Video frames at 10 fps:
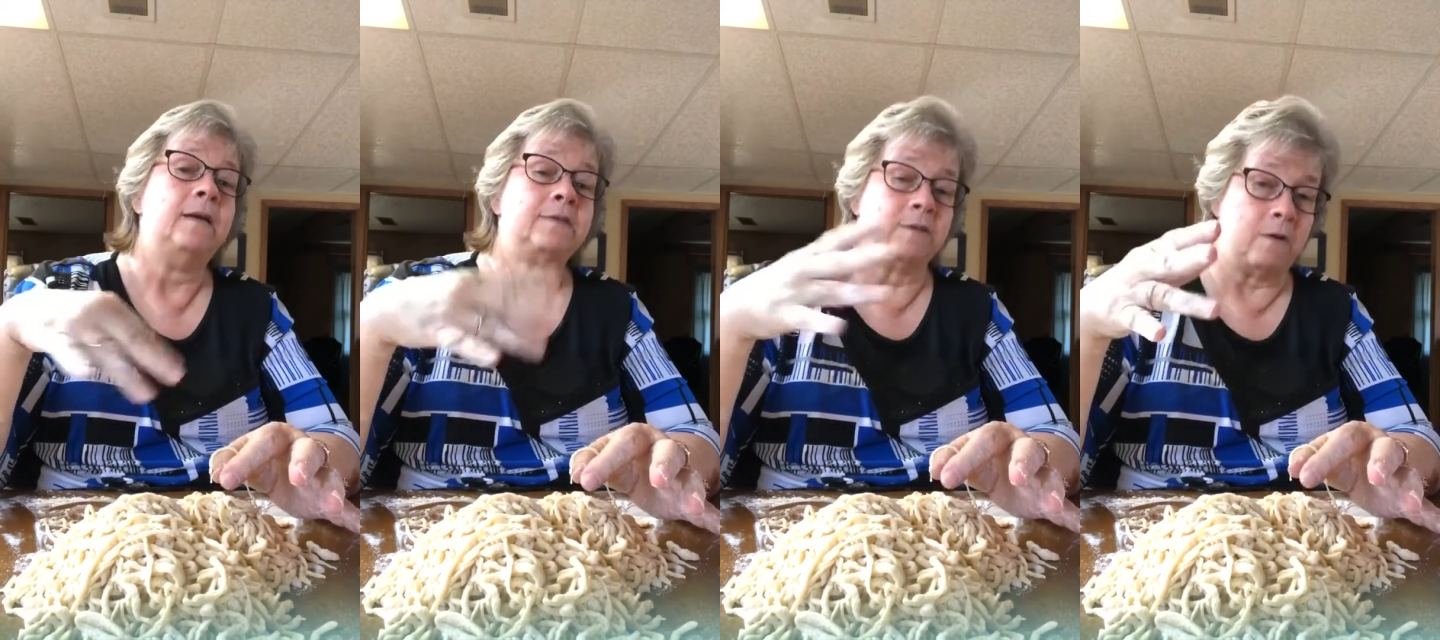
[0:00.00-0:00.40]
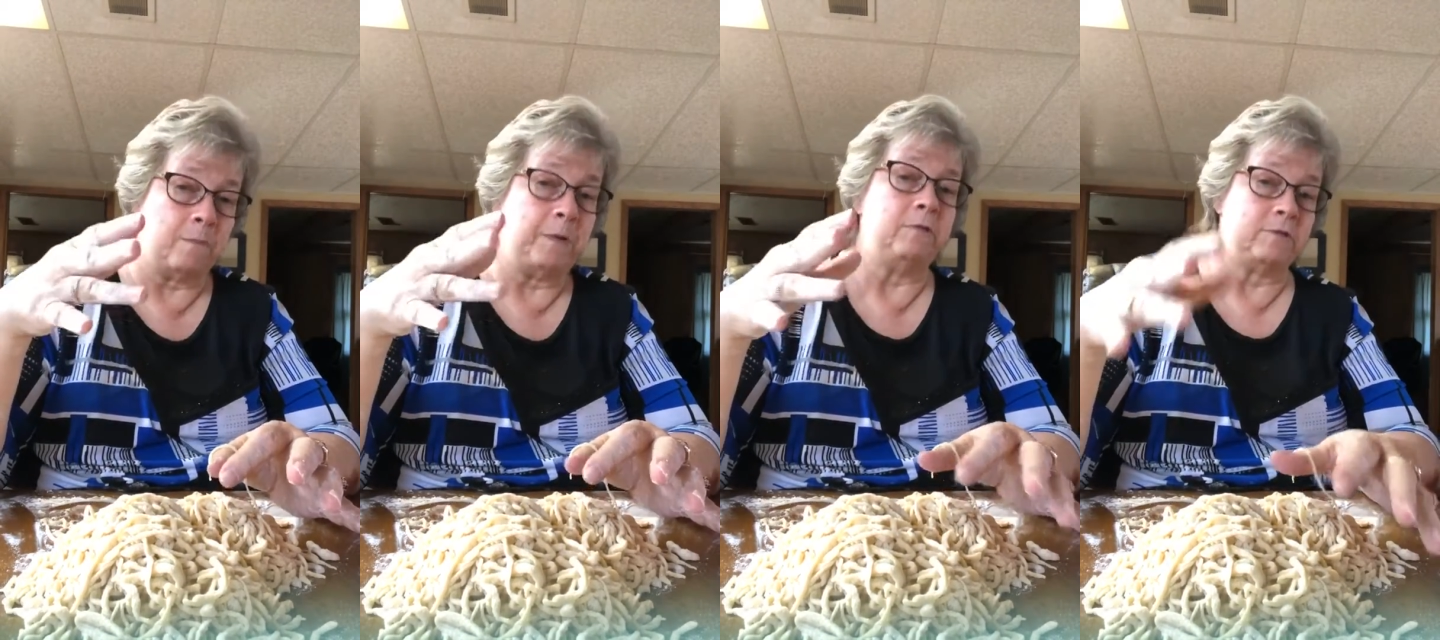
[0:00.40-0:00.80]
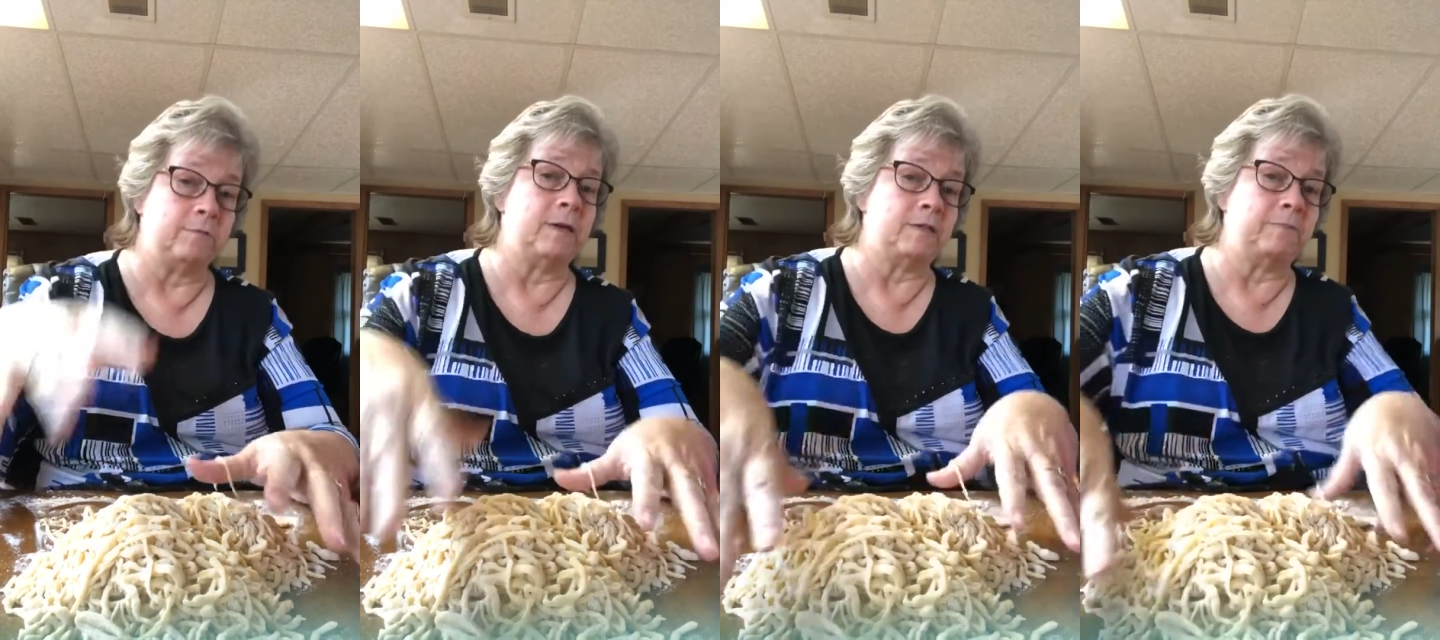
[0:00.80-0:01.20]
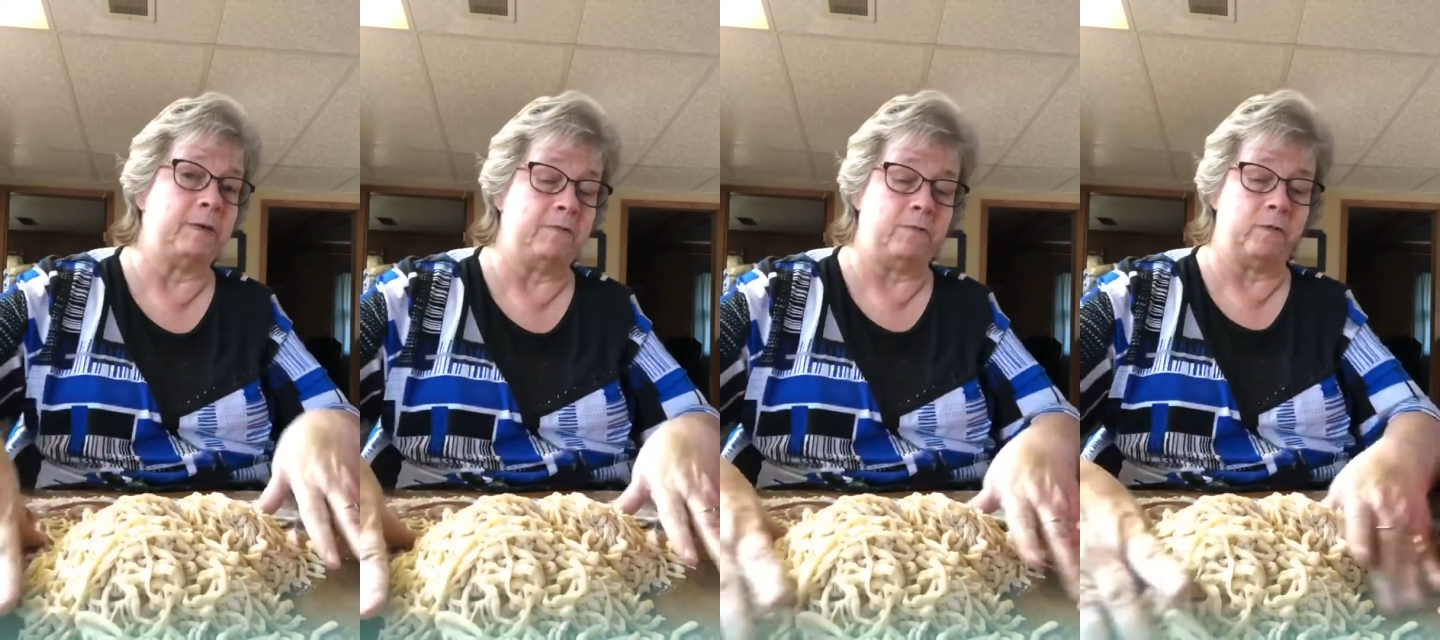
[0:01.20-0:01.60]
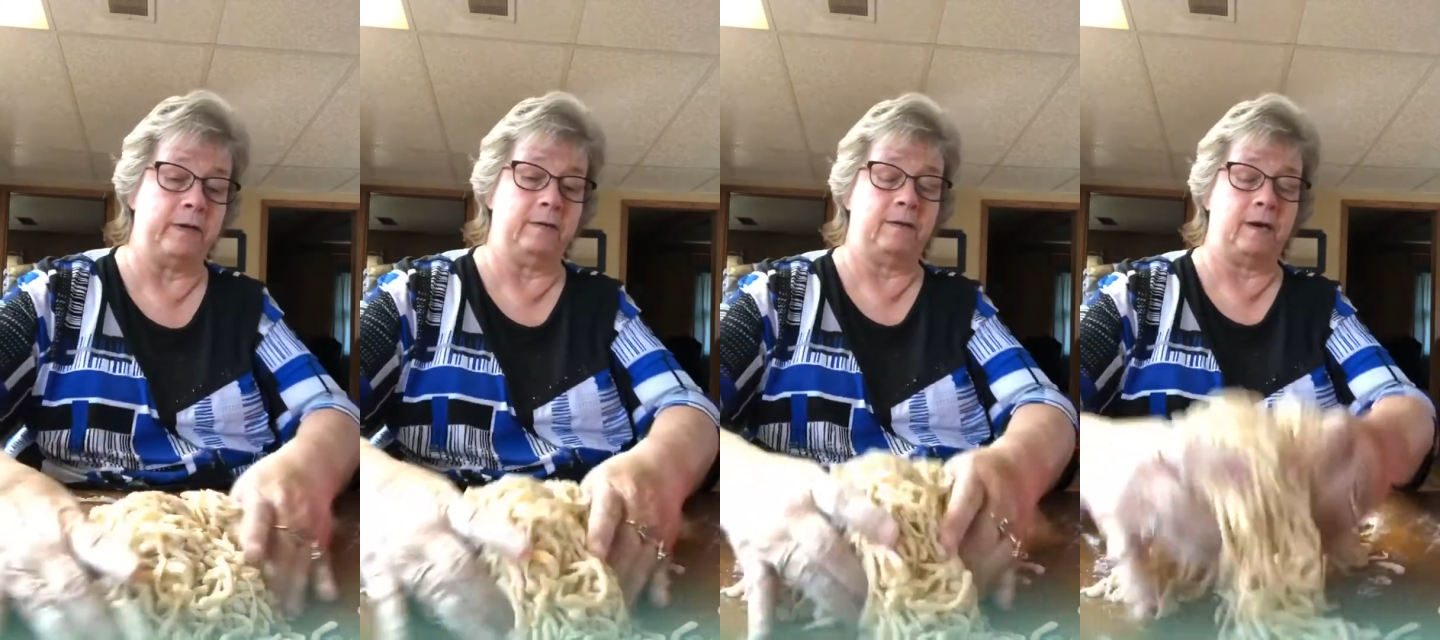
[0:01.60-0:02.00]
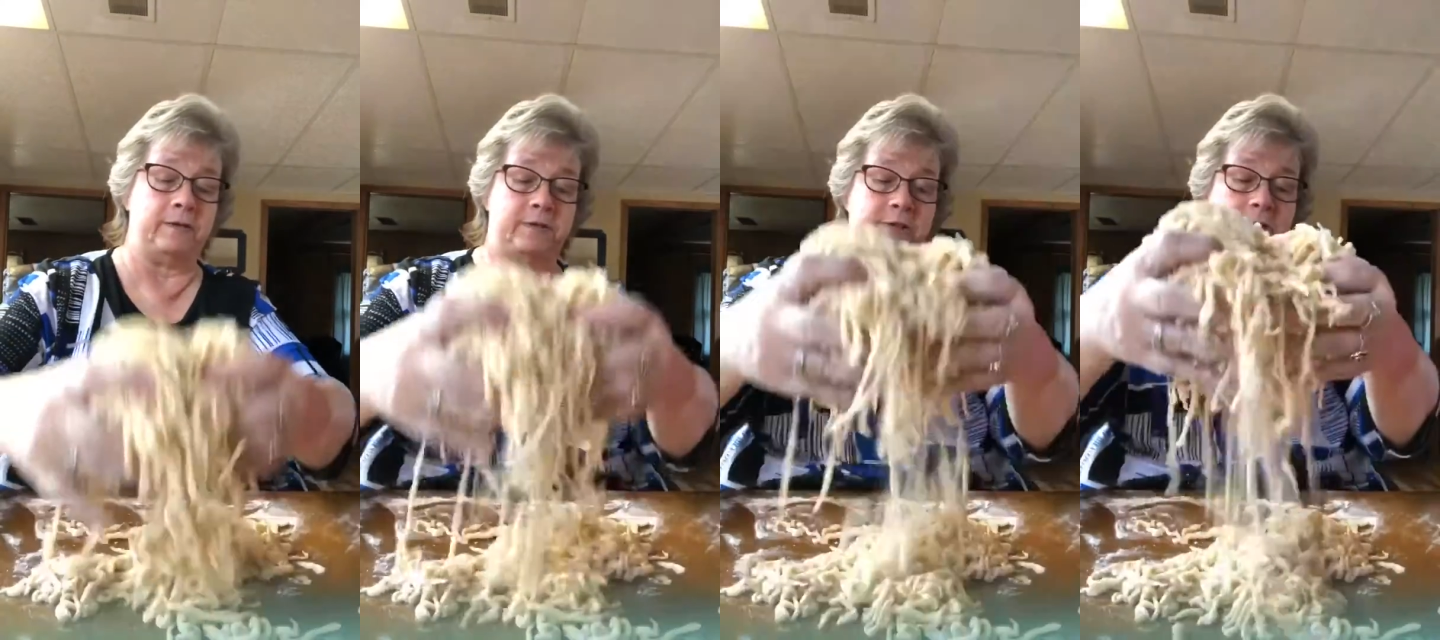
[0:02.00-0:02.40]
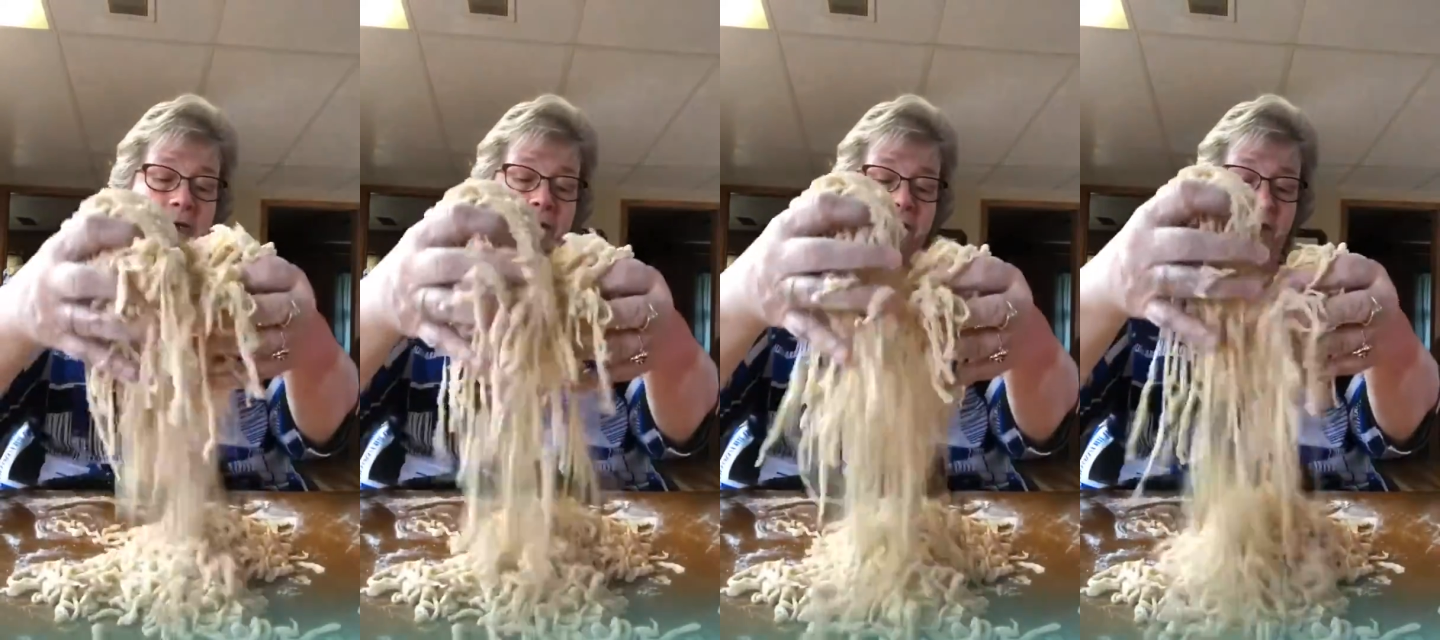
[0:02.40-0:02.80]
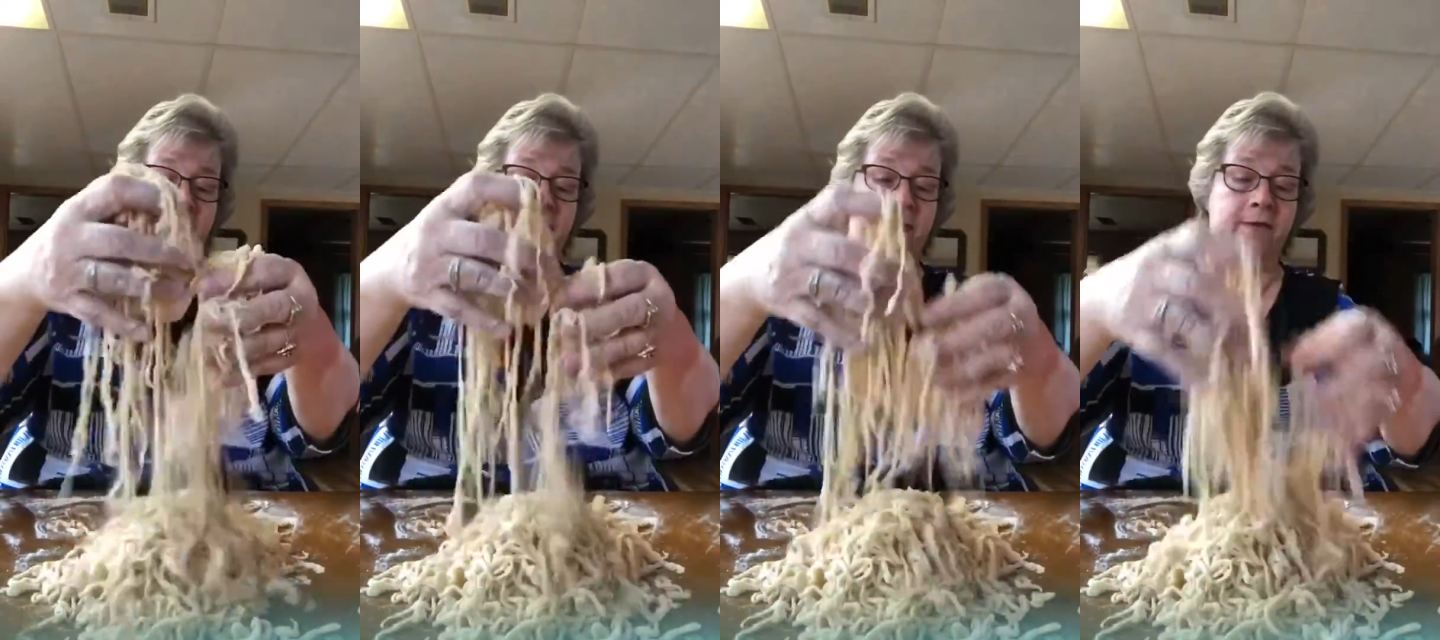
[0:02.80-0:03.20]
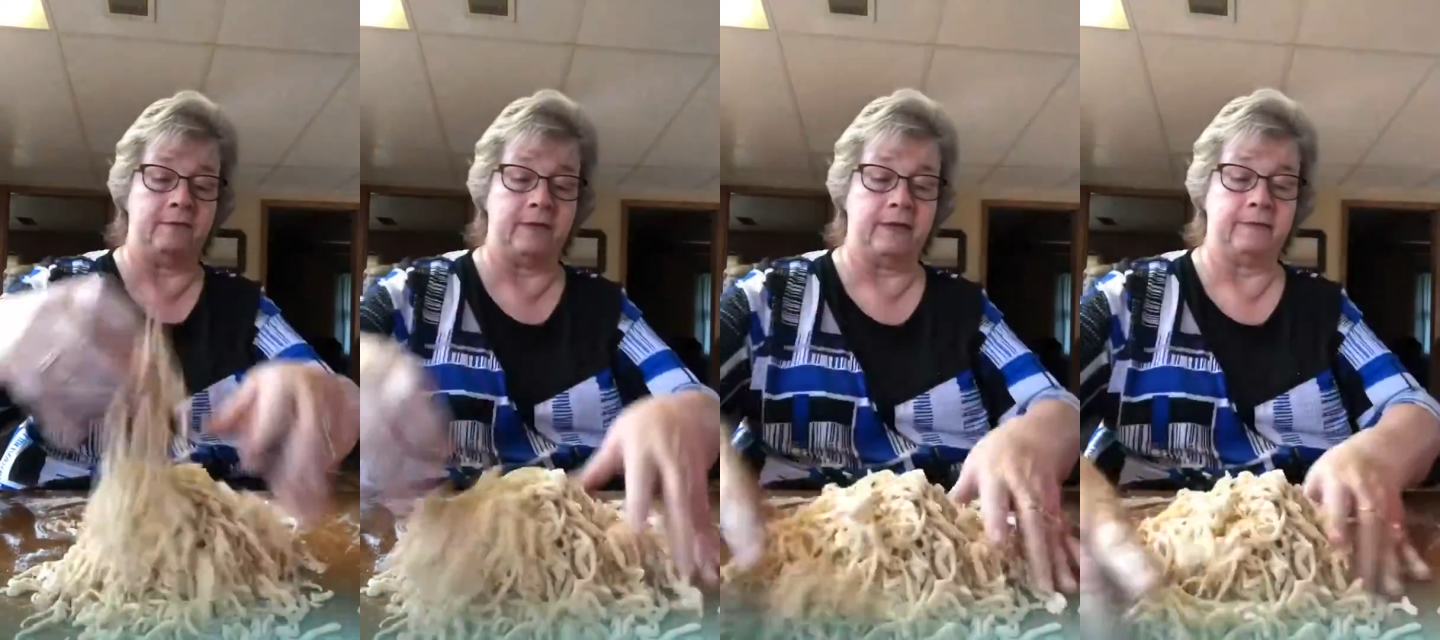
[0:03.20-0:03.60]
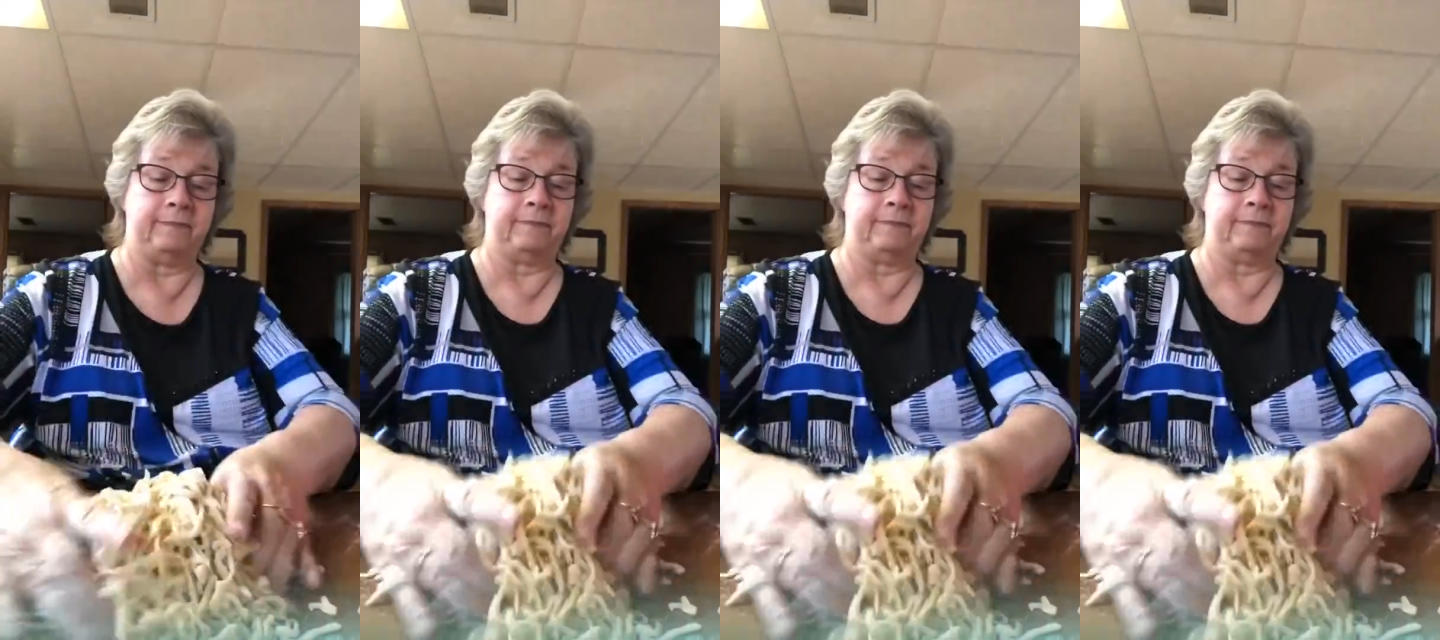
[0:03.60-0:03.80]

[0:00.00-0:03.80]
So I'll post the recipe for you. I just showed after I had the dough done.